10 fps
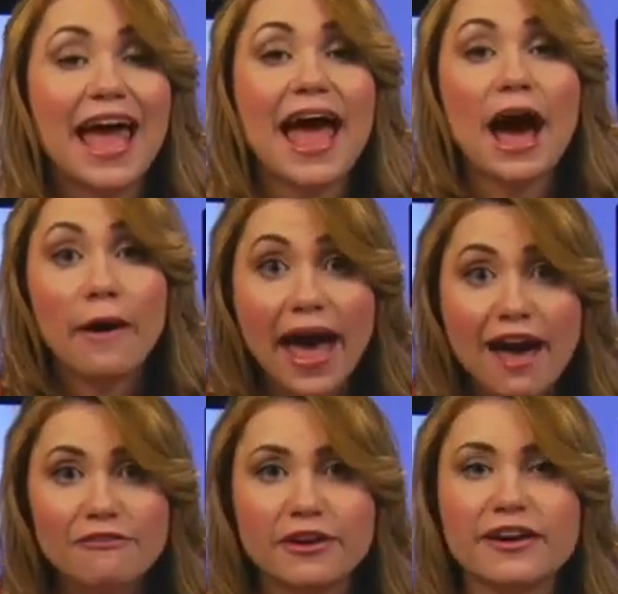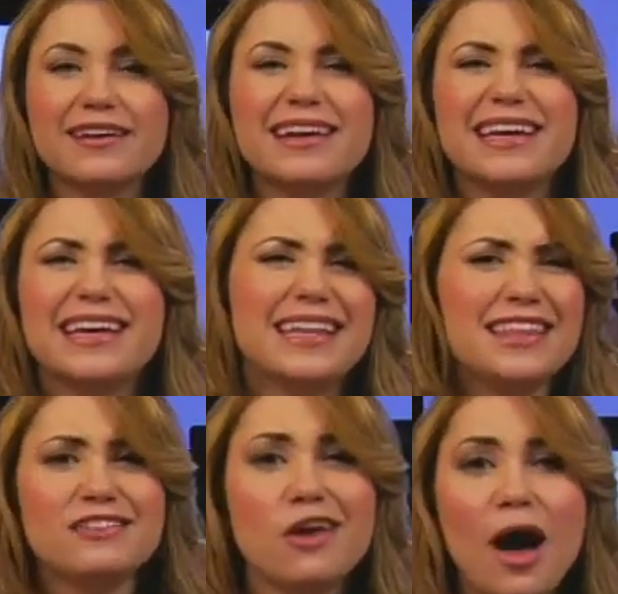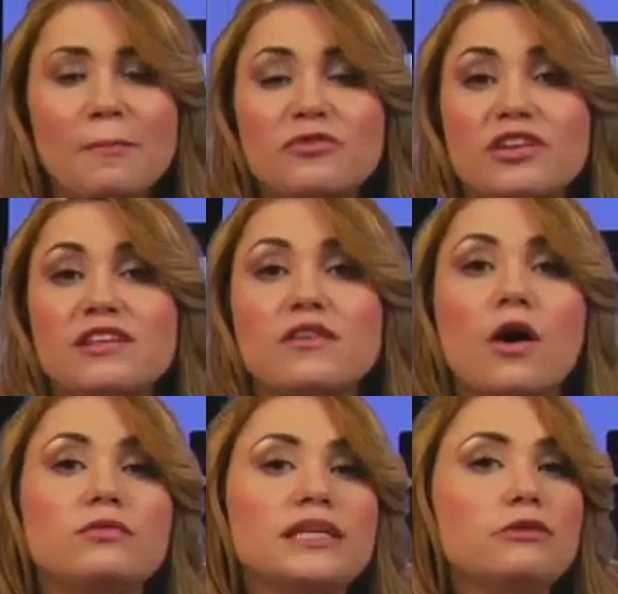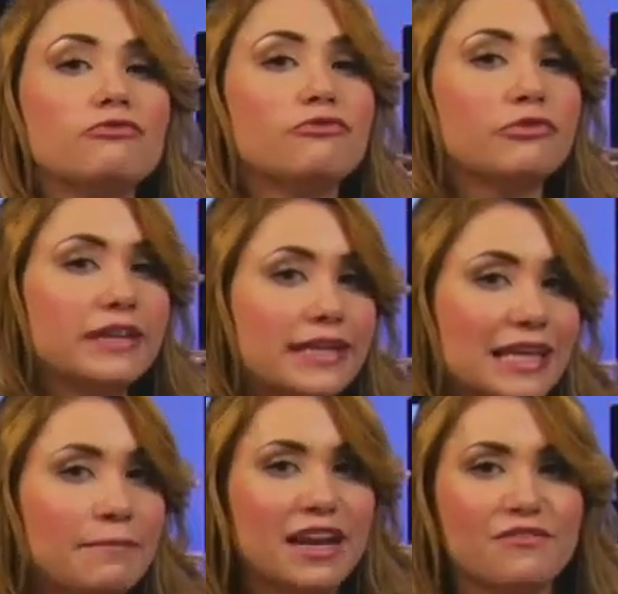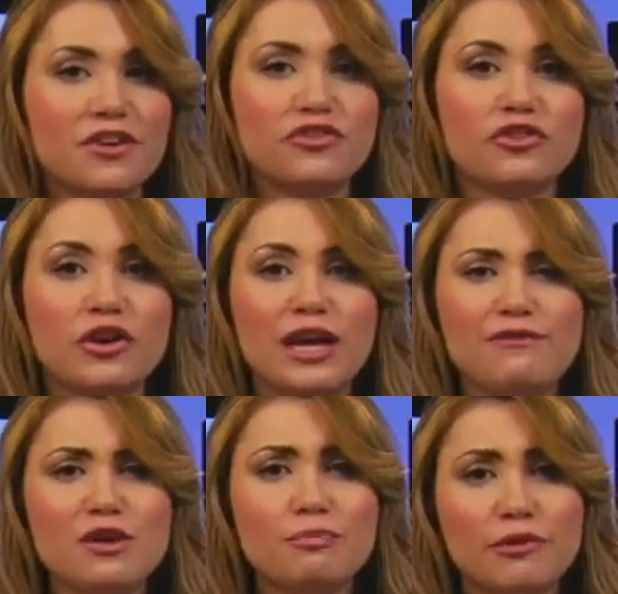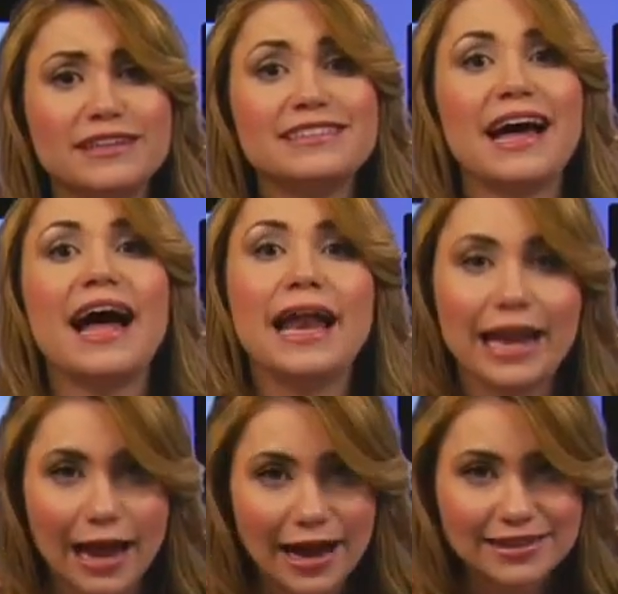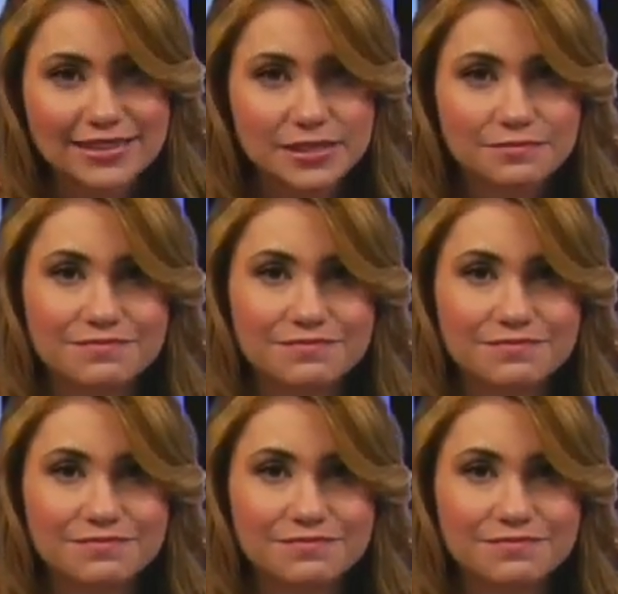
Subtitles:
However, this option is only really beneficial if you print a lot.